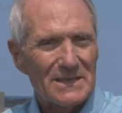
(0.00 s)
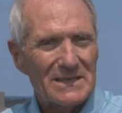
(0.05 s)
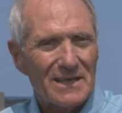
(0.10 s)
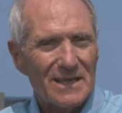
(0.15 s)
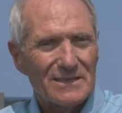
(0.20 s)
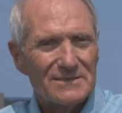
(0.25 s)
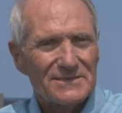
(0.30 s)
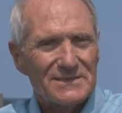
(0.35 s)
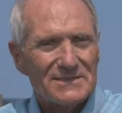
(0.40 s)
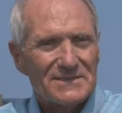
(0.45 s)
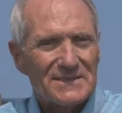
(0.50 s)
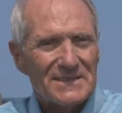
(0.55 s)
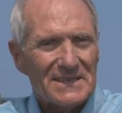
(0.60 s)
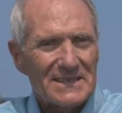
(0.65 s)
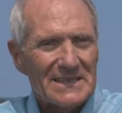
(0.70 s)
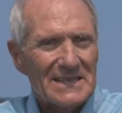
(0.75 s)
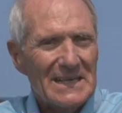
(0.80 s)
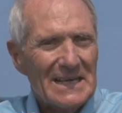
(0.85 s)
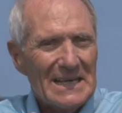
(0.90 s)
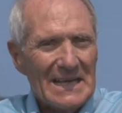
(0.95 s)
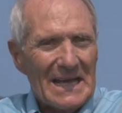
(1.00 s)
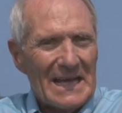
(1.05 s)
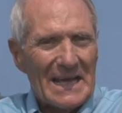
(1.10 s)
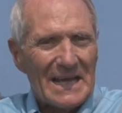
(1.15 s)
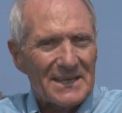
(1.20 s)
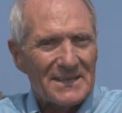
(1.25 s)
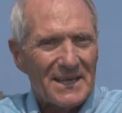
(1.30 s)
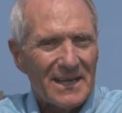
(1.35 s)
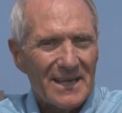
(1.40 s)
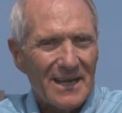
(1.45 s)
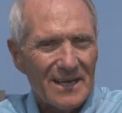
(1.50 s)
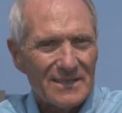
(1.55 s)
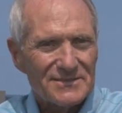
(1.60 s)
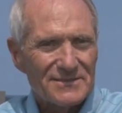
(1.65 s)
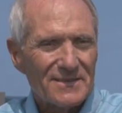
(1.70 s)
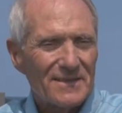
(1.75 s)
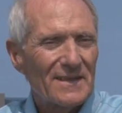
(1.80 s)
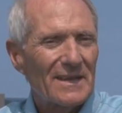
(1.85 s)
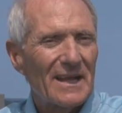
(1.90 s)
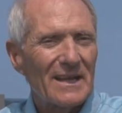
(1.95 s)
because it's the
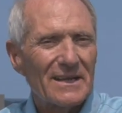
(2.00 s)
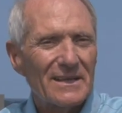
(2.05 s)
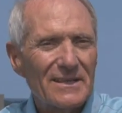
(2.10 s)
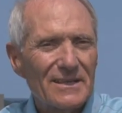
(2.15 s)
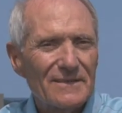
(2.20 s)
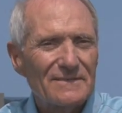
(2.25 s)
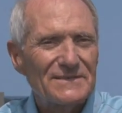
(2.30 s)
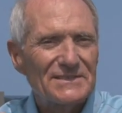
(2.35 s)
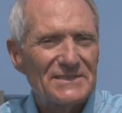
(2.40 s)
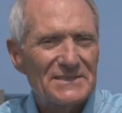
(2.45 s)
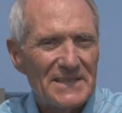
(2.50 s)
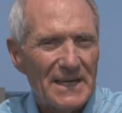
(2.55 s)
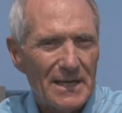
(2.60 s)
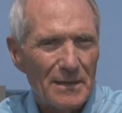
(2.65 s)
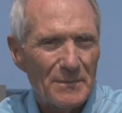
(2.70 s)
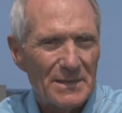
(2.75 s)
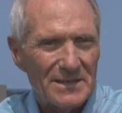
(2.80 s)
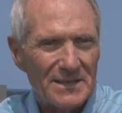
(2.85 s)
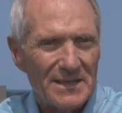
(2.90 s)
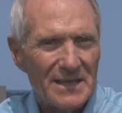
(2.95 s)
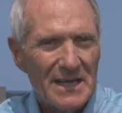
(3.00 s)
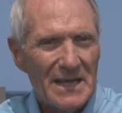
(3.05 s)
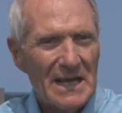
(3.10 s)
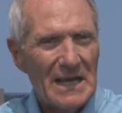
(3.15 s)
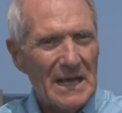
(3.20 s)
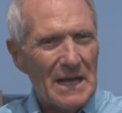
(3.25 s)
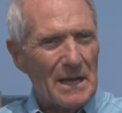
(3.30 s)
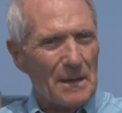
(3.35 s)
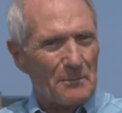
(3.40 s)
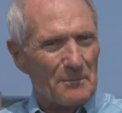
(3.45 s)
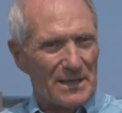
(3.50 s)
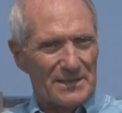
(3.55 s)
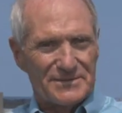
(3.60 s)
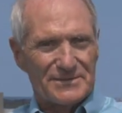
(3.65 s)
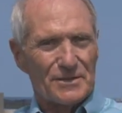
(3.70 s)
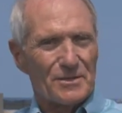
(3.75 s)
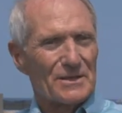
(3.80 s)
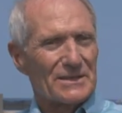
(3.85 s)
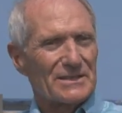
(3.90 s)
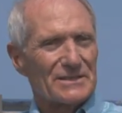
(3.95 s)
antioxidant that gives salmon
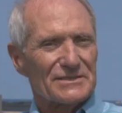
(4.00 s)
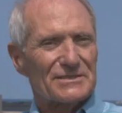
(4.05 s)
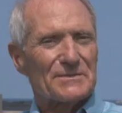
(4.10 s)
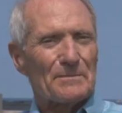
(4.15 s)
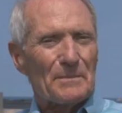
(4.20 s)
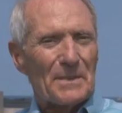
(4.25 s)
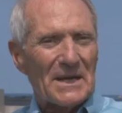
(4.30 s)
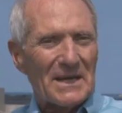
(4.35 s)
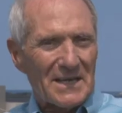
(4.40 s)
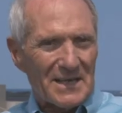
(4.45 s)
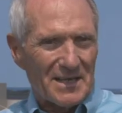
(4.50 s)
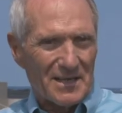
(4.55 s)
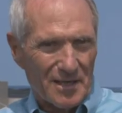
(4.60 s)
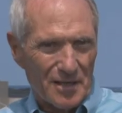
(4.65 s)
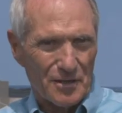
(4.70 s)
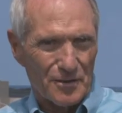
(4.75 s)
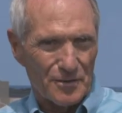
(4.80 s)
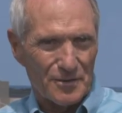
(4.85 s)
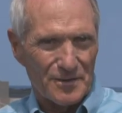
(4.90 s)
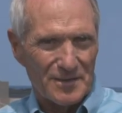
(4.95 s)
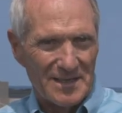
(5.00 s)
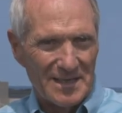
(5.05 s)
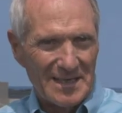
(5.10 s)
muscle its pink color.